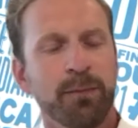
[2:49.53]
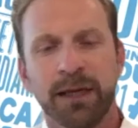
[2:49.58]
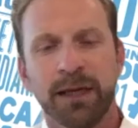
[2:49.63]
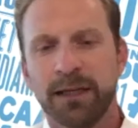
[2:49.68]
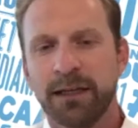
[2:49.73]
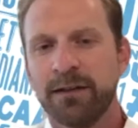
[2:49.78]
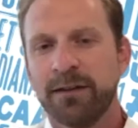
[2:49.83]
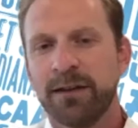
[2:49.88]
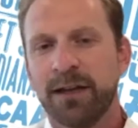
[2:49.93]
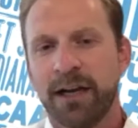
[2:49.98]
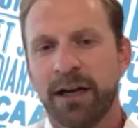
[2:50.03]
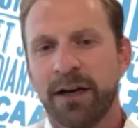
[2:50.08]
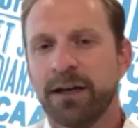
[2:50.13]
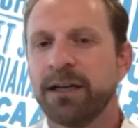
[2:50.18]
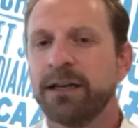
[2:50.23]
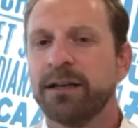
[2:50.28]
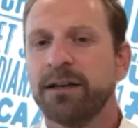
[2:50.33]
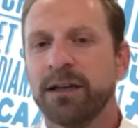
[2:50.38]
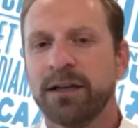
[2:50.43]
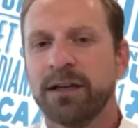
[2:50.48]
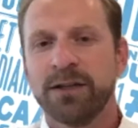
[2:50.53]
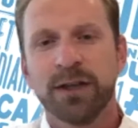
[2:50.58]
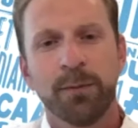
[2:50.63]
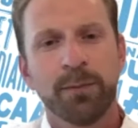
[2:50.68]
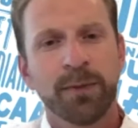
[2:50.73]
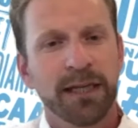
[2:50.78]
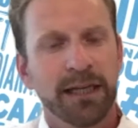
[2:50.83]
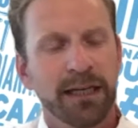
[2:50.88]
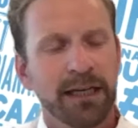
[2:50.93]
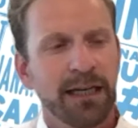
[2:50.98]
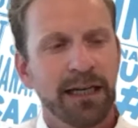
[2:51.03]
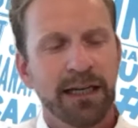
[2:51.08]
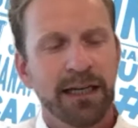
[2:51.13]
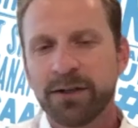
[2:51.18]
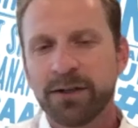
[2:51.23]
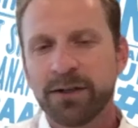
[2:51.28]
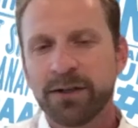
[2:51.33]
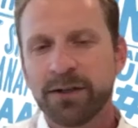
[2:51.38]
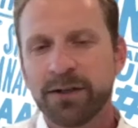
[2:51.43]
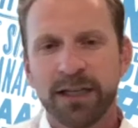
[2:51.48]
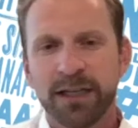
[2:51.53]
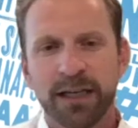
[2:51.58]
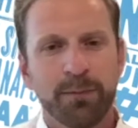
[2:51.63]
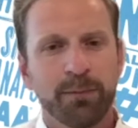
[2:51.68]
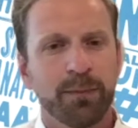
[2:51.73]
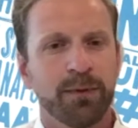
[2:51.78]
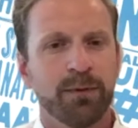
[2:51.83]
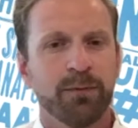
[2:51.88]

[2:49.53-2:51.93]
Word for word: Being in there and, and jumping in an internship